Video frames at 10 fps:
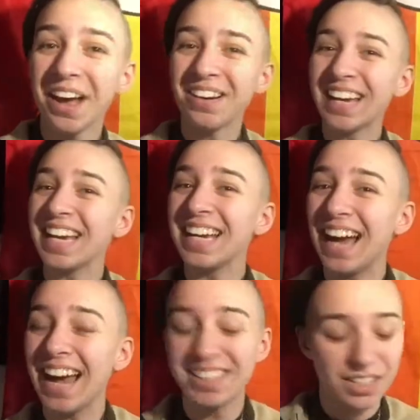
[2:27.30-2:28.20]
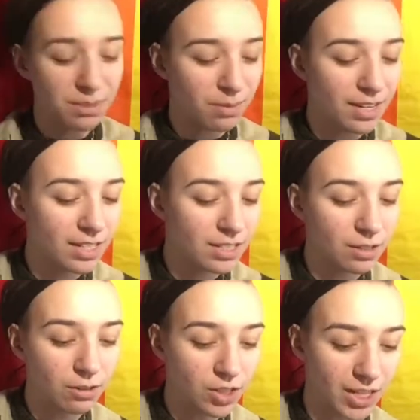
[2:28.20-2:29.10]
Okay, I just wanted
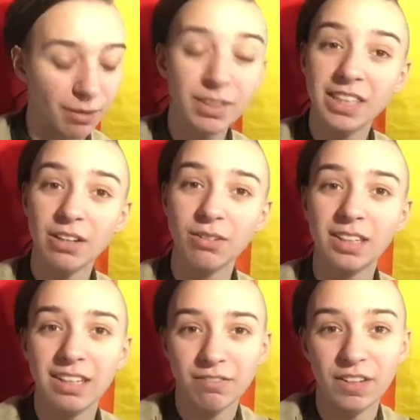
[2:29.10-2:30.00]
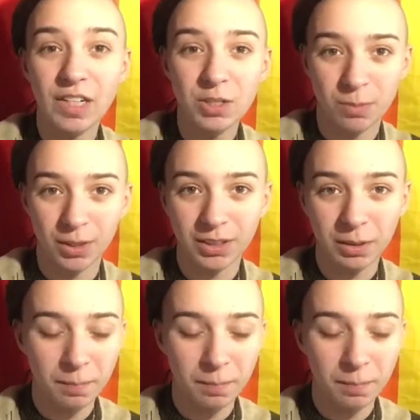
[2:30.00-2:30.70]
to share with you the finished book.